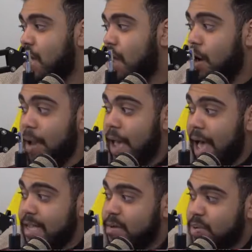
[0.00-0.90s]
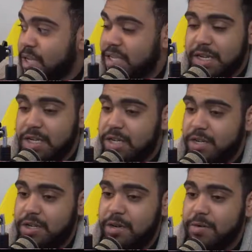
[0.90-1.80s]
Oh, it has a PlayStation
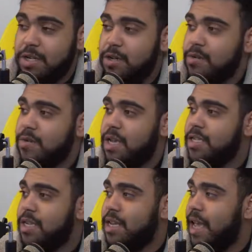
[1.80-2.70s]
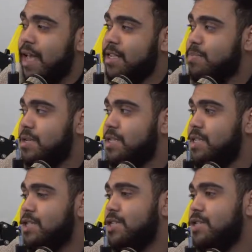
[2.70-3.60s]
intro too. Scott's saying it has a
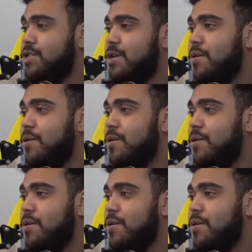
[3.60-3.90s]
PlayStation intro